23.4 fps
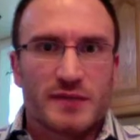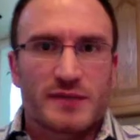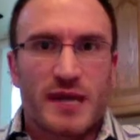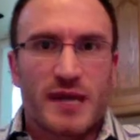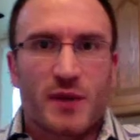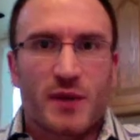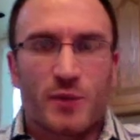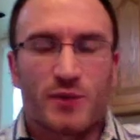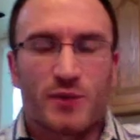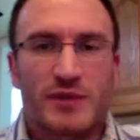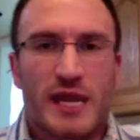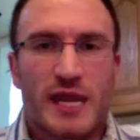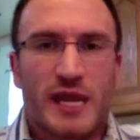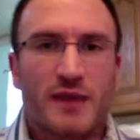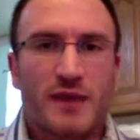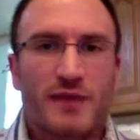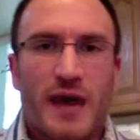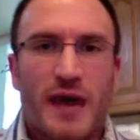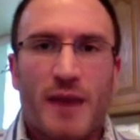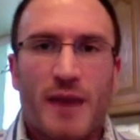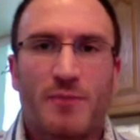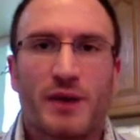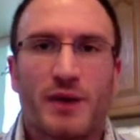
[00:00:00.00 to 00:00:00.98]
that would take
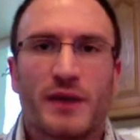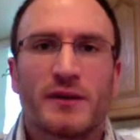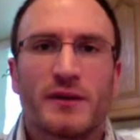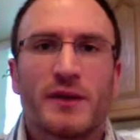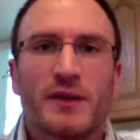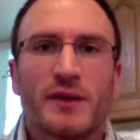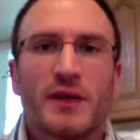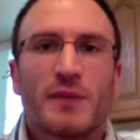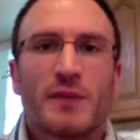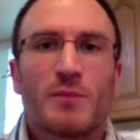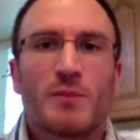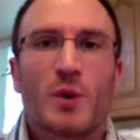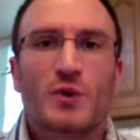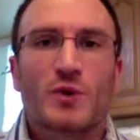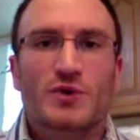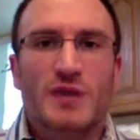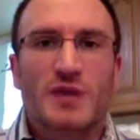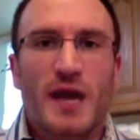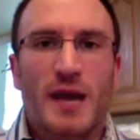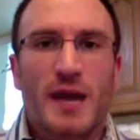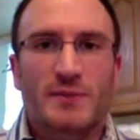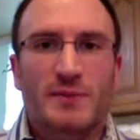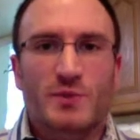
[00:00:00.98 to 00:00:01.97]
that. But most
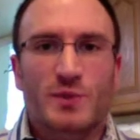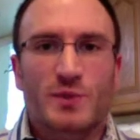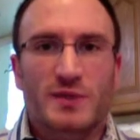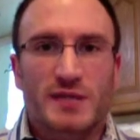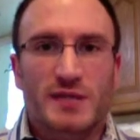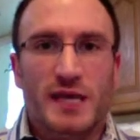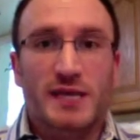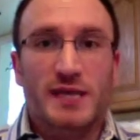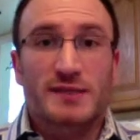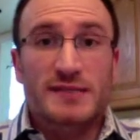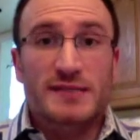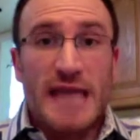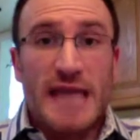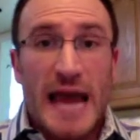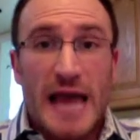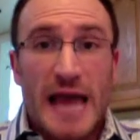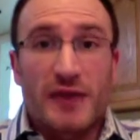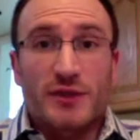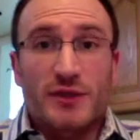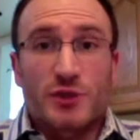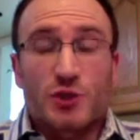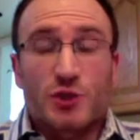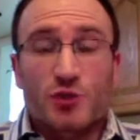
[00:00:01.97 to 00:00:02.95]
times when we say it's
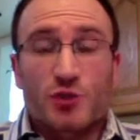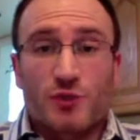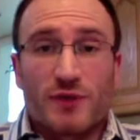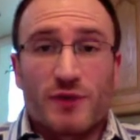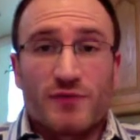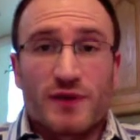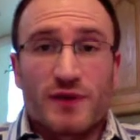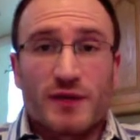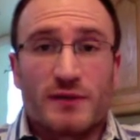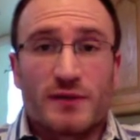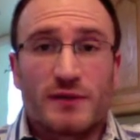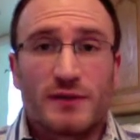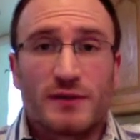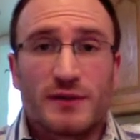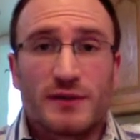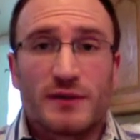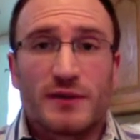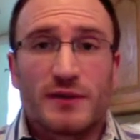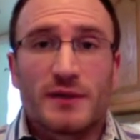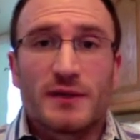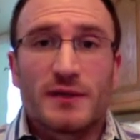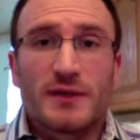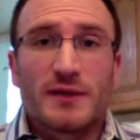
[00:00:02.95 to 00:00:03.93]
talent driven,
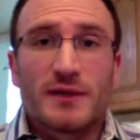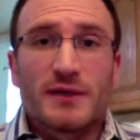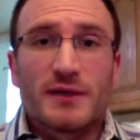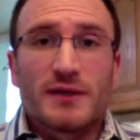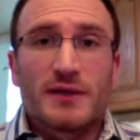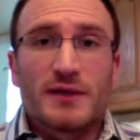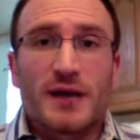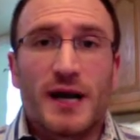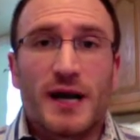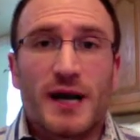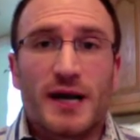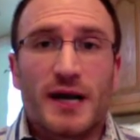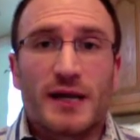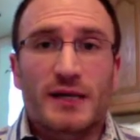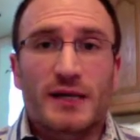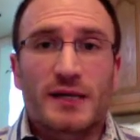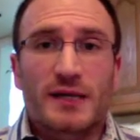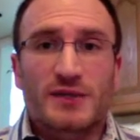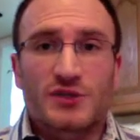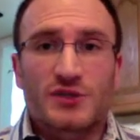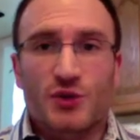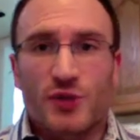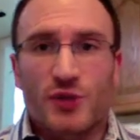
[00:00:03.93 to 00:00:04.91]

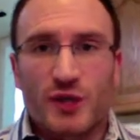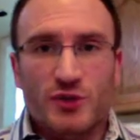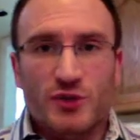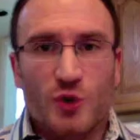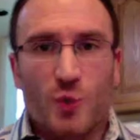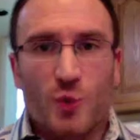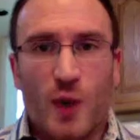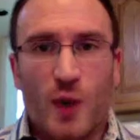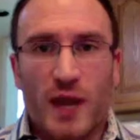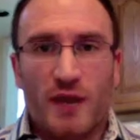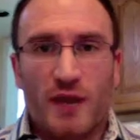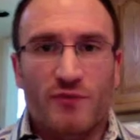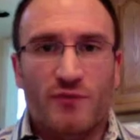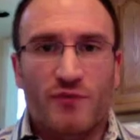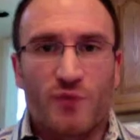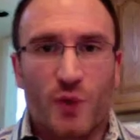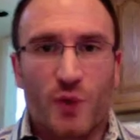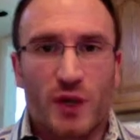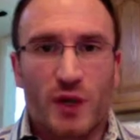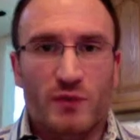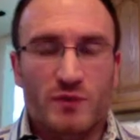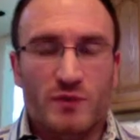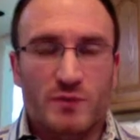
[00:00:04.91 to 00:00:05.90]
consider that's our way of
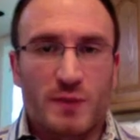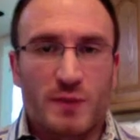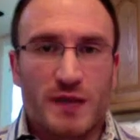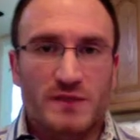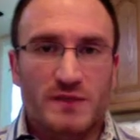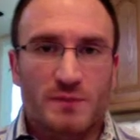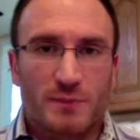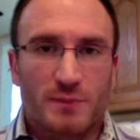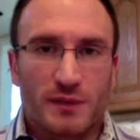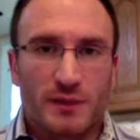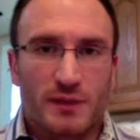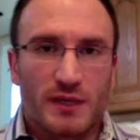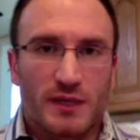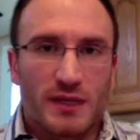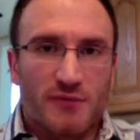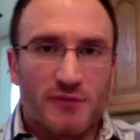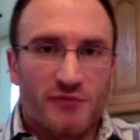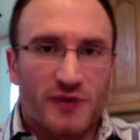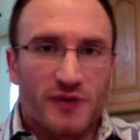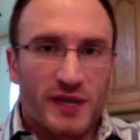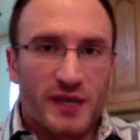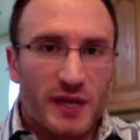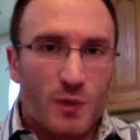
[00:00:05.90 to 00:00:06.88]
avoiding responsibility to
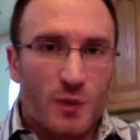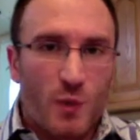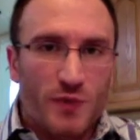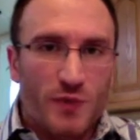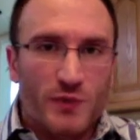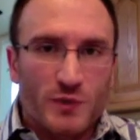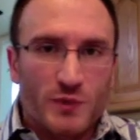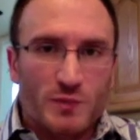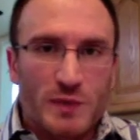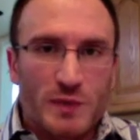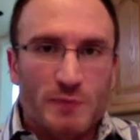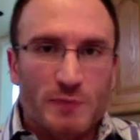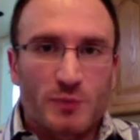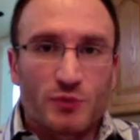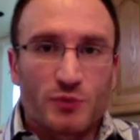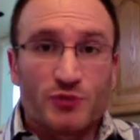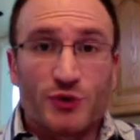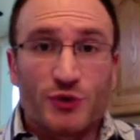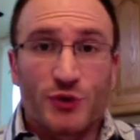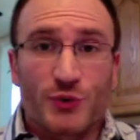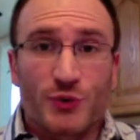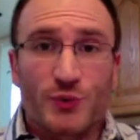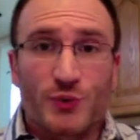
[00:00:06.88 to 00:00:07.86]
finding out what those people
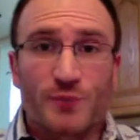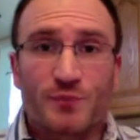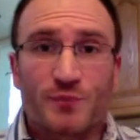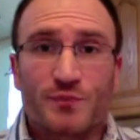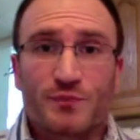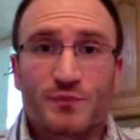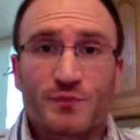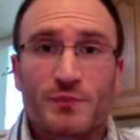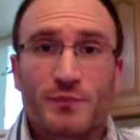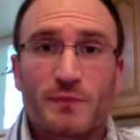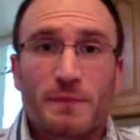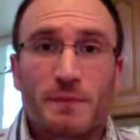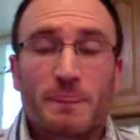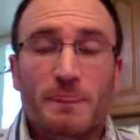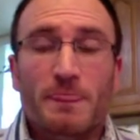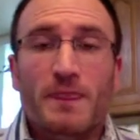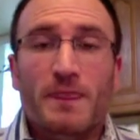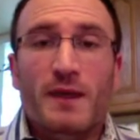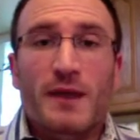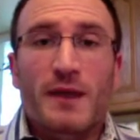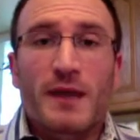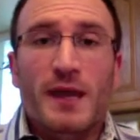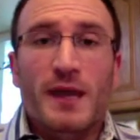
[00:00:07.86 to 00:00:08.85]
do.
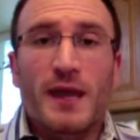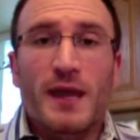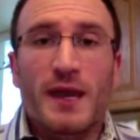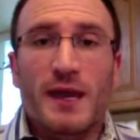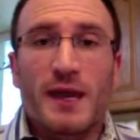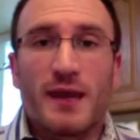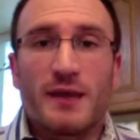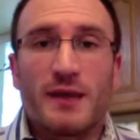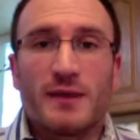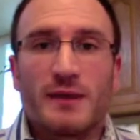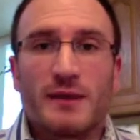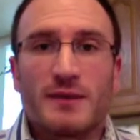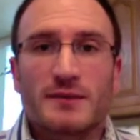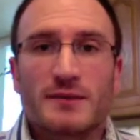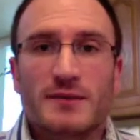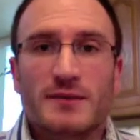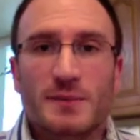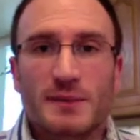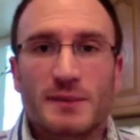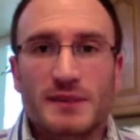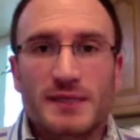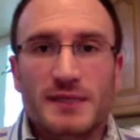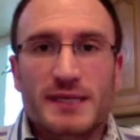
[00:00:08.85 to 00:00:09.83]
And
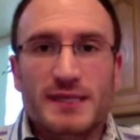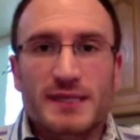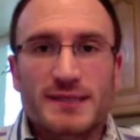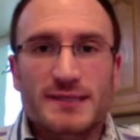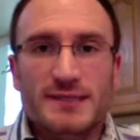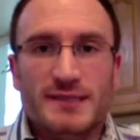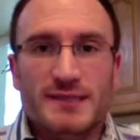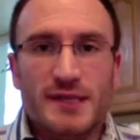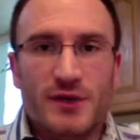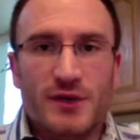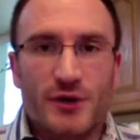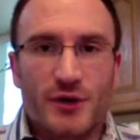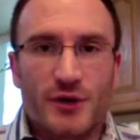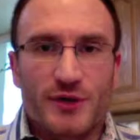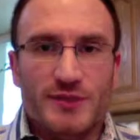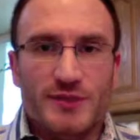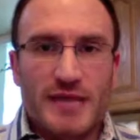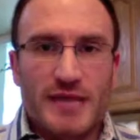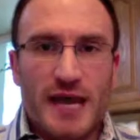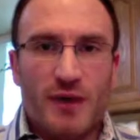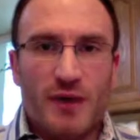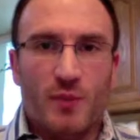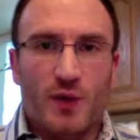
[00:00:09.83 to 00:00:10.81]
something to consider is
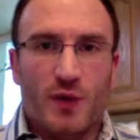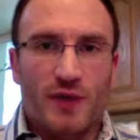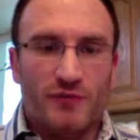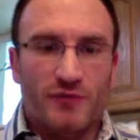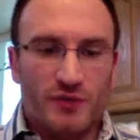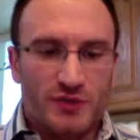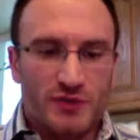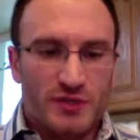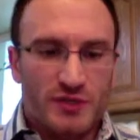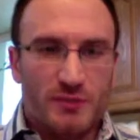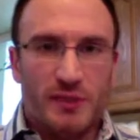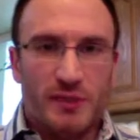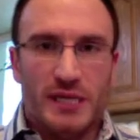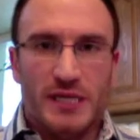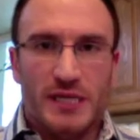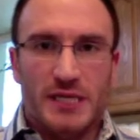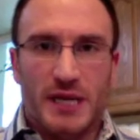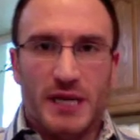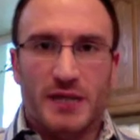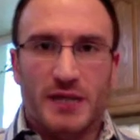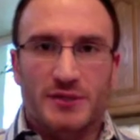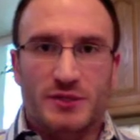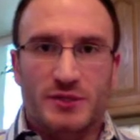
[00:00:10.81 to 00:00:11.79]
that whatever somebody
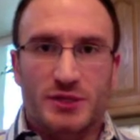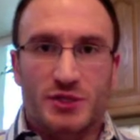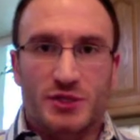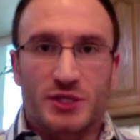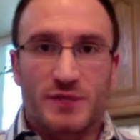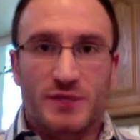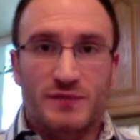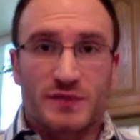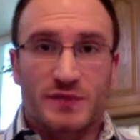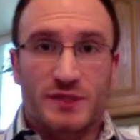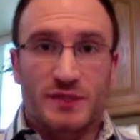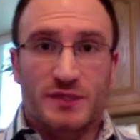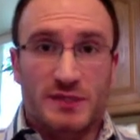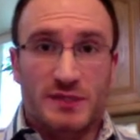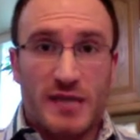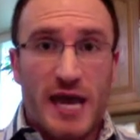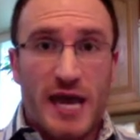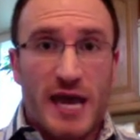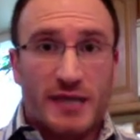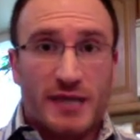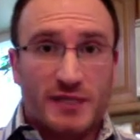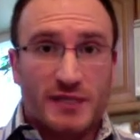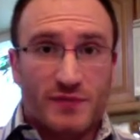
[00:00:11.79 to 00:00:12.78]
does to achieve
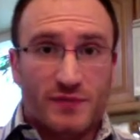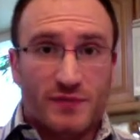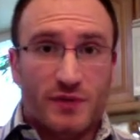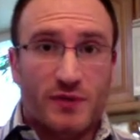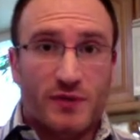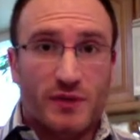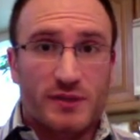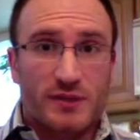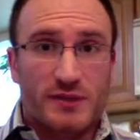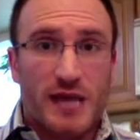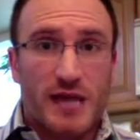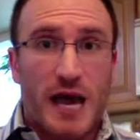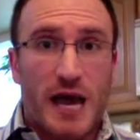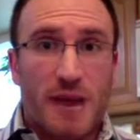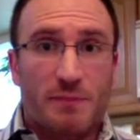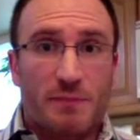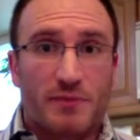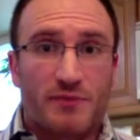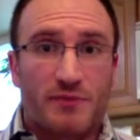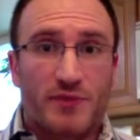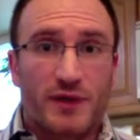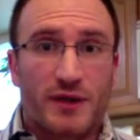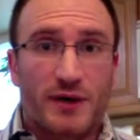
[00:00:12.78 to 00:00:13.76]
success, if they're the top
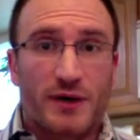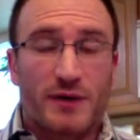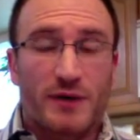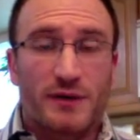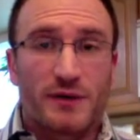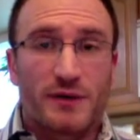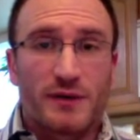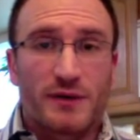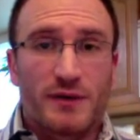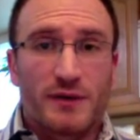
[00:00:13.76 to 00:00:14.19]
of their